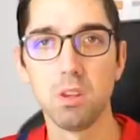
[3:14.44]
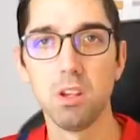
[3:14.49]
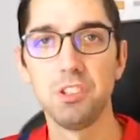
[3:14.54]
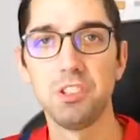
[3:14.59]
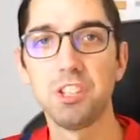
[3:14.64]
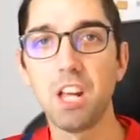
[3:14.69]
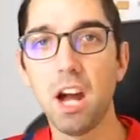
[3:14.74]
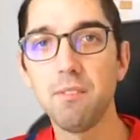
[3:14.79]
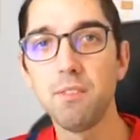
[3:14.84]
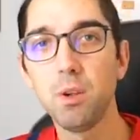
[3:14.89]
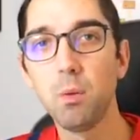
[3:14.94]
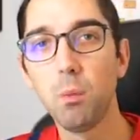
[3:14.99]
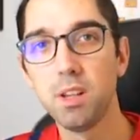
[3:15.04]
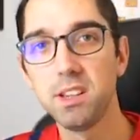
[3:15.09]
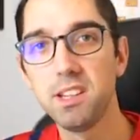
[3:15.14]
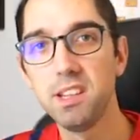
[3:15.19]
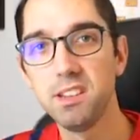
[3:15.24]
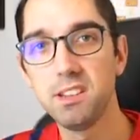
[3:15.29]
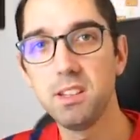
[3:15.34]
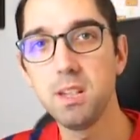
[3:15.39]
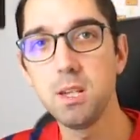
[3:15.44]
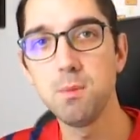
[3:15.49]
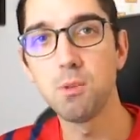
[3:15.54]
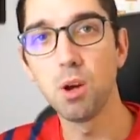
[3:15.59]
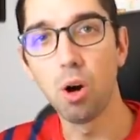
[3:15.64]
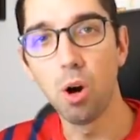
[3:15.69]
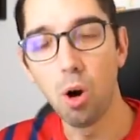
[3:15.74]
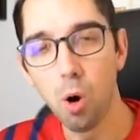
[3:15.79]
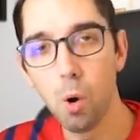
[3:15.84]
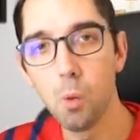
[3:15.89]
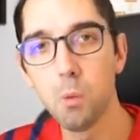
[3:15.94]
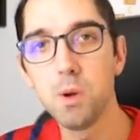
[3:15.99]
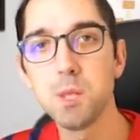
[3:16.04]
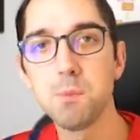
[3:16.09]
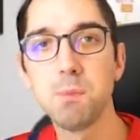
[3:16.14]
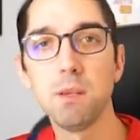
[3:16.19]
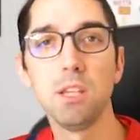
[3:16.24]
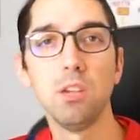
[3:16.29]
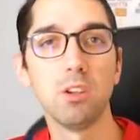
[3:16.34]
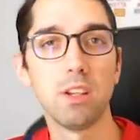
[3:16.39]
Xavi wants his team to always
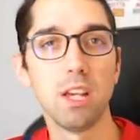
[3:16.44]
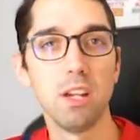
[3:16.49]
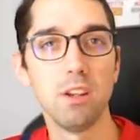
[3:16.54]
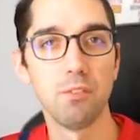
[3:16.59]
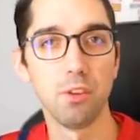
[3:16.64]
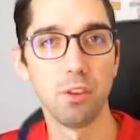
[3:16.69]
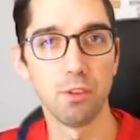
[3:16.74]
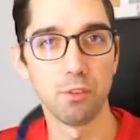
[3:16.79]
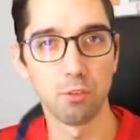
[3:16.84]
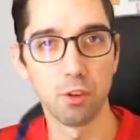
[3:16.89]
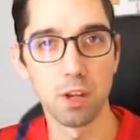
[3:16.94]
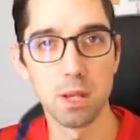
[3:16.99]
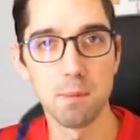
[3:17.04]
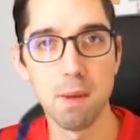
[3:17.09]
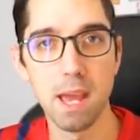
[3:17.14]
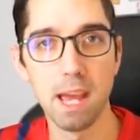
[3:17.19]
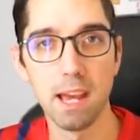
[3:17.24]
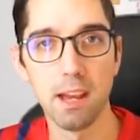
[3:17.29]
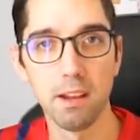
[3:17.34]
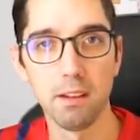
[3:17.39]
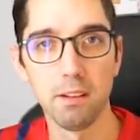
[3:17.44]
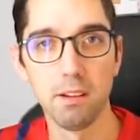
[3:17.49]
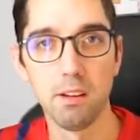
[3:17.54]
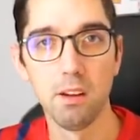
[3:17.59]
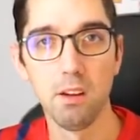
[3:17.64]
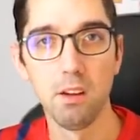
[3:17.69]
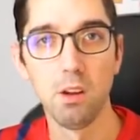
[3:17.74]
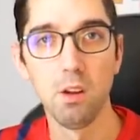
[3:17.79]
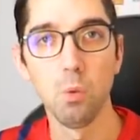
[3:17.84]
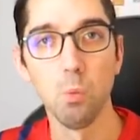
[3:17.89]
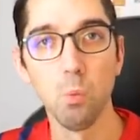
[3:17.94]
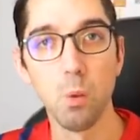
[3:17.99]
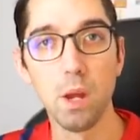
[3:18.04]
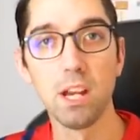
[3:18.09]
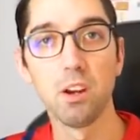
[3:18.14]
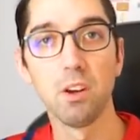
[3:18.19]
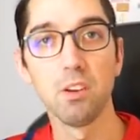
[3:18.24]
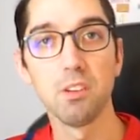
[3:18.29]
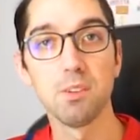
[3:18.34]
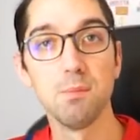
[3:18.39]
be looking for the free man.
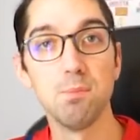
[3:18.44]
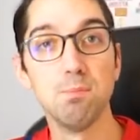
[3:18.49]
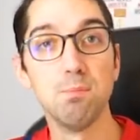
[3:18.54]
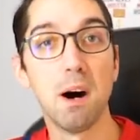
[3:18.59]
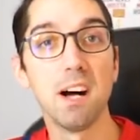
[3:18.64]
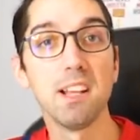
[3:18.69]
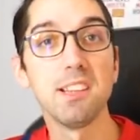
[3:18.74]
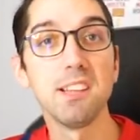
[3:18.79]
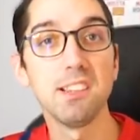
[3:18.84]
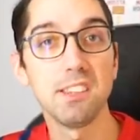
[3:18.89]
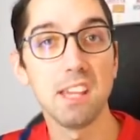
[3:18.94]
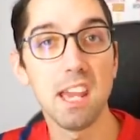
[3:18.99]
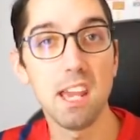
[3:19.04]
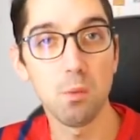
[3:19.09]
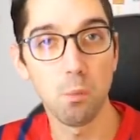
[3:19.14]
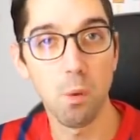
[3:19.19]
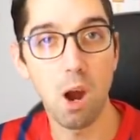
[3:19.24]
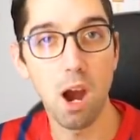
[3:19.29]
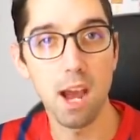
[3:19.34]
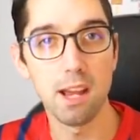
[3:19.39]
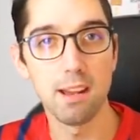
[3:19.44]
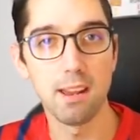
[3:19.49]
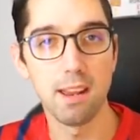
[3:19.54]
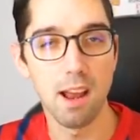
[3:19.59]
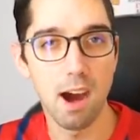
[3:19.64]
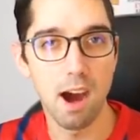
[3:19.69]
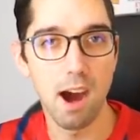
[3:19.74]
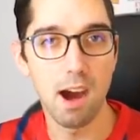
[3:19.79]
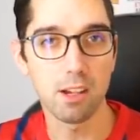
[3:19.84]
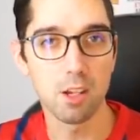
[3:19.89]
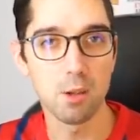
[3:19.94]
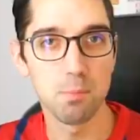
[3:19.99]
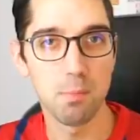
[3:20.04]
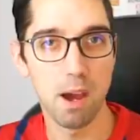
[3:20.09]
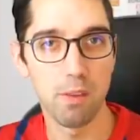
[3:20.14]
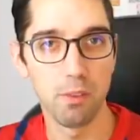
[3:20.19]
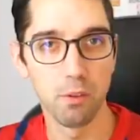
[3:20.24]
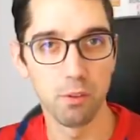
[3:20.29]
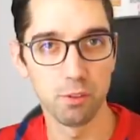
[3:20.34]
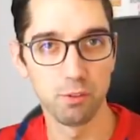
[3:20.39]
Wingers must stay wide and
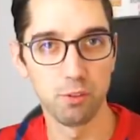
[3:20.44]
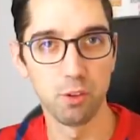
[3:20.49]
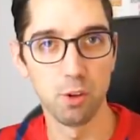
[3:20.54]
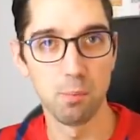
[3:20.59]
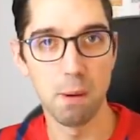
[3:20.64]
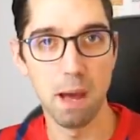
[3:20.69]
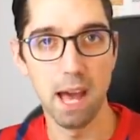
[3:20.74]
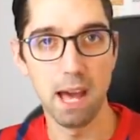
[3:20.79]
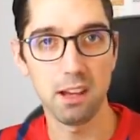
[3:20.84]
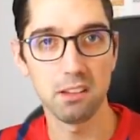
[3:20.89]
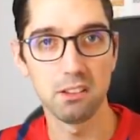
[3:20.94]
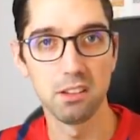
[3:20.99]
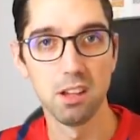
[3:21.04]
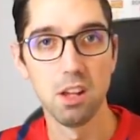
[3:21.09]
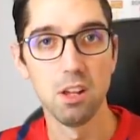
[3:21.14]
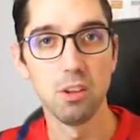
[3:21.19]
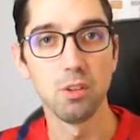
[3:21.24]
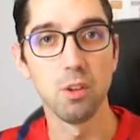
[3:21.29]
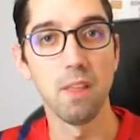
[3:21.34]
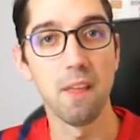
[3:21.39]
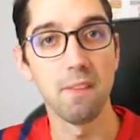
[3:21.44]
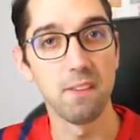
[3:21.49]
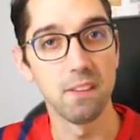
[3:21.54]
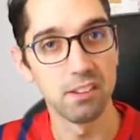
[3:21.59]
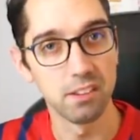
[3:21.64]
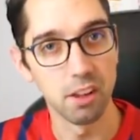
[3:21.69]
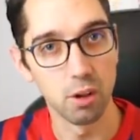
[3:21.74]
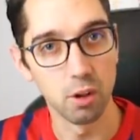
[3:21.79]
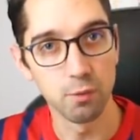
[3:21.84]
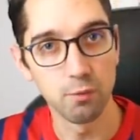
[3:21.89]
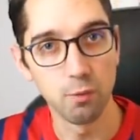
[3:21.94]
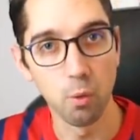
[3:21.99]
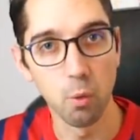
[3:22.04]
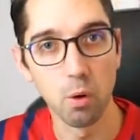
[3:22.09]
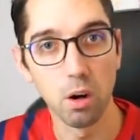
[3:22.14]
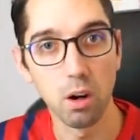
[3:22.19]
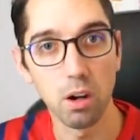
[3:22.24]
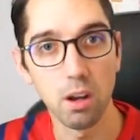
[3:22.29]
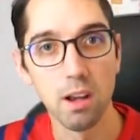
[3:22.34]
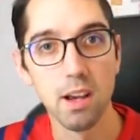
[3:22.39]
occupy those fullbacks so that the center
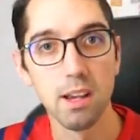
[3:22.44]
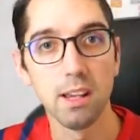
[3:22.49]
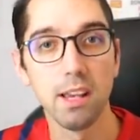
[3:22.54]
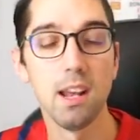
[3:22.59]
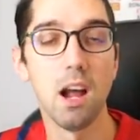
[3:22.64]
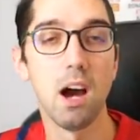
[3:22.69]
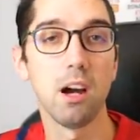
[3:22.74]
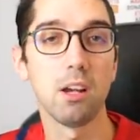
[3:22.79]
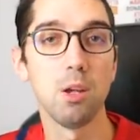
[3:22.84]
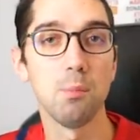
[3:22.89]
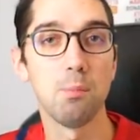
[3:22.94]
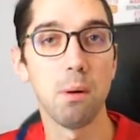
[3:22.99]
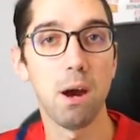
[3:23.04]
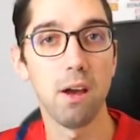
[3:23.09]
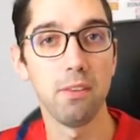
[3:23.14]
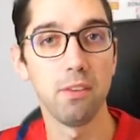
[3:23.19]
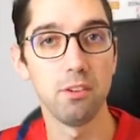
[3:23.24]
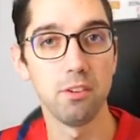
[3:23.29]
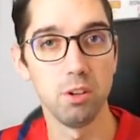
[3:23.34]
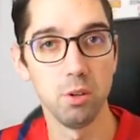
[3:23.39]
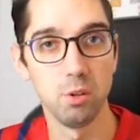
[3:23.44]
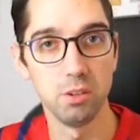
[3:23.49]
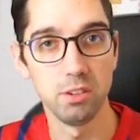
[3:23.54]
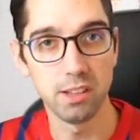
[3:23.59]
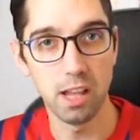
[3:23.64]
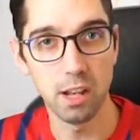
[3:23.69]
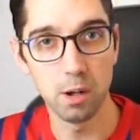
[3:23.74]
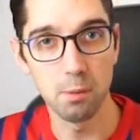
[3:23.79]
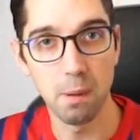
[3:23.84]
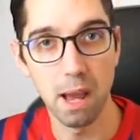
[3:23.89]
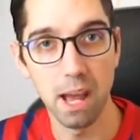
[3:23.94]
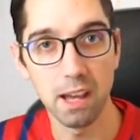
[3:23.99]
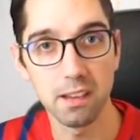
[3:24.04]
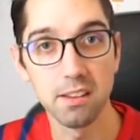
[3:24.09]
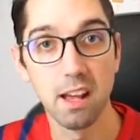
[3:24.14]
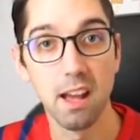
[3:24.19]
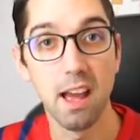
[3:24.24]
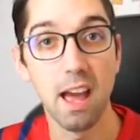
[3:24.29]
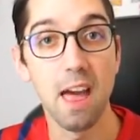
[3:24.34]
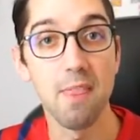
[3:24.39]
forward can occupy the two center
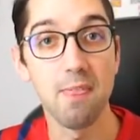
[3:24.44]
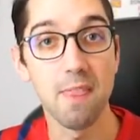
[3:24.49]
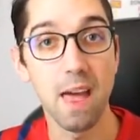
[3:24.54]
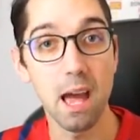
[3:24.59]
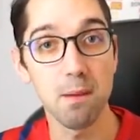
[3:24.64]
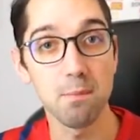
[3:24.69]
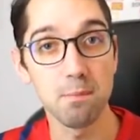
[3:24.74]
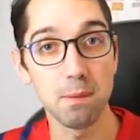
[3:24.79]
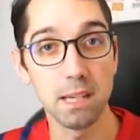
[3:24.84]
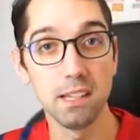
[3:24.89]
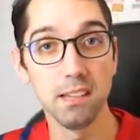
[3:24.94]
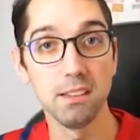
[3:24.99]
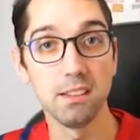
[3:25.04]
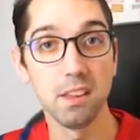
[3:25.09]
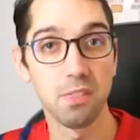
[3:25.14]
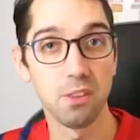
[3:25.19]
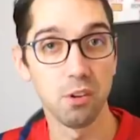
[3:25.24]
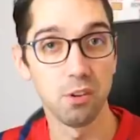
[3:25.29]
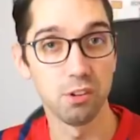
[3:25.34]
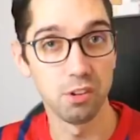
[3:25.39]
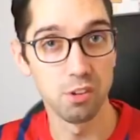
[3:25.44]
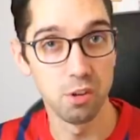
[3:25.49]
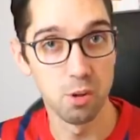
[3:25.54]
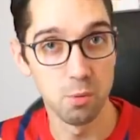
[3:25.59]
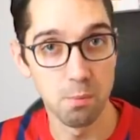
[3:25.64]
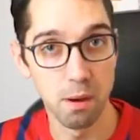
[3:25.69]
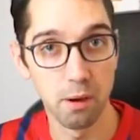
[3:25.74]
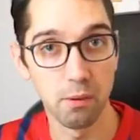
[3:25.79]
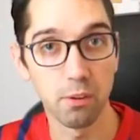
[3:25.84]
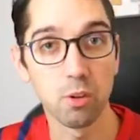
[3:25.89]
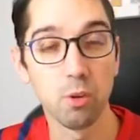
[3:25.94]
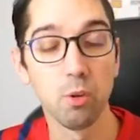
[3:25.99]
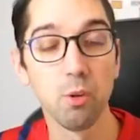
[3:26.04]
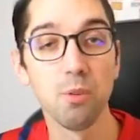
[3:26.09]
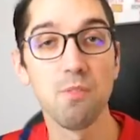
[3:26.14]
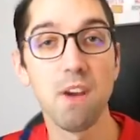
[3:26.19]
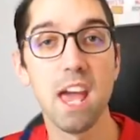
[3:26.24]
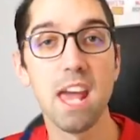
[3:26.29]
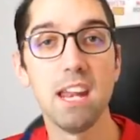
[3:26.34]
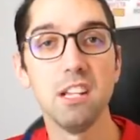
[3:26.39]
backs, and that means that there's a numerical
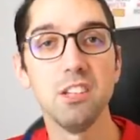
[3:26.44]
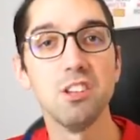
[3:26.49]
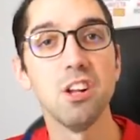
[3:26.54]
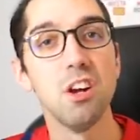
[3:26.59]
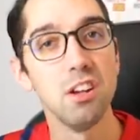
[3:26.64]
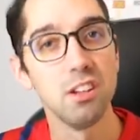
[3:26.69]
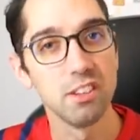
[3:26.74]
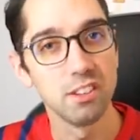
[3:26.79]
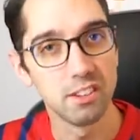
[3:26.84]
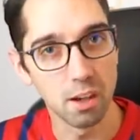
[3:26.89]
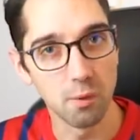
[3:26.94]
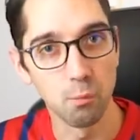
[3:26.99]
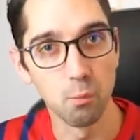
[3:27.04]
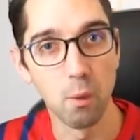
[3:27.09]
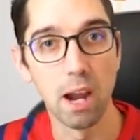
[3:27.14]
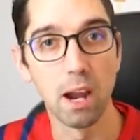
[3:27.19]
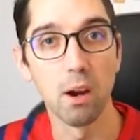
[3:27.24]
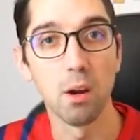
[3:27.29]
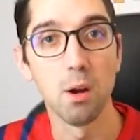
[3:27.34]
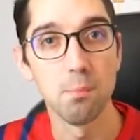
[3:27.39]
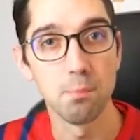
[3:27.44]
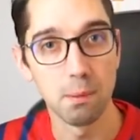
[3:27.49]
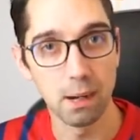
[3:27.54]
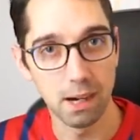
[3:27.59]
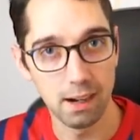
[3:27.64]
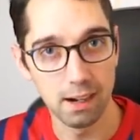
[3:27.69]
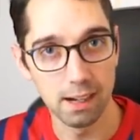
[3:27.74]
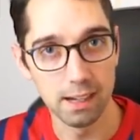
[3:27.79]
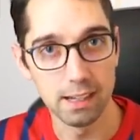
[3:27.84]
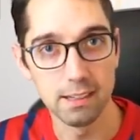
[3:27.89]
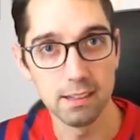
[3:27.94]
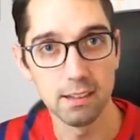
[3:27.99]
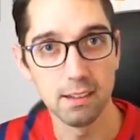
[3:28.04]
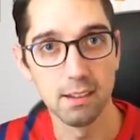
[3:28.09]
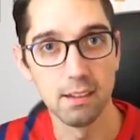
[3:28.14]
advantage somewhere behind.